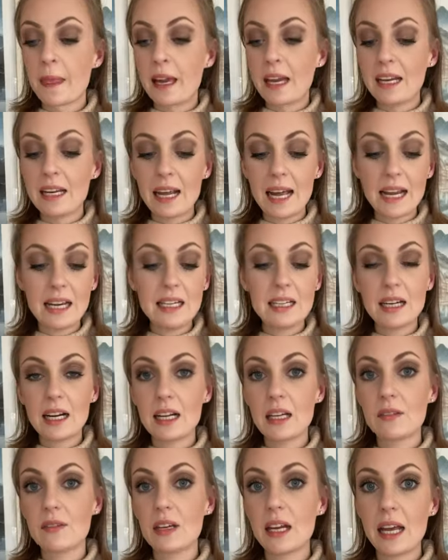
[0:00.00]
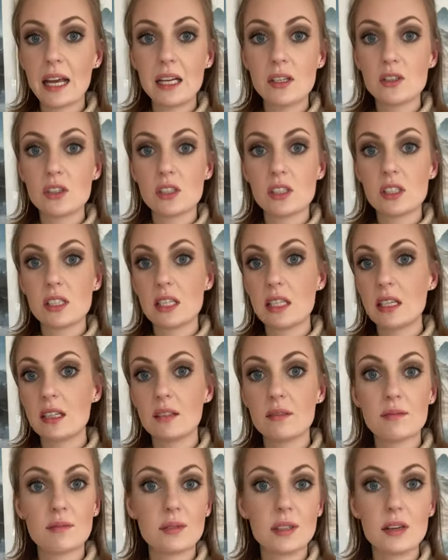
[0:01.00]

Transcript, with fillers: in any kind of an agency.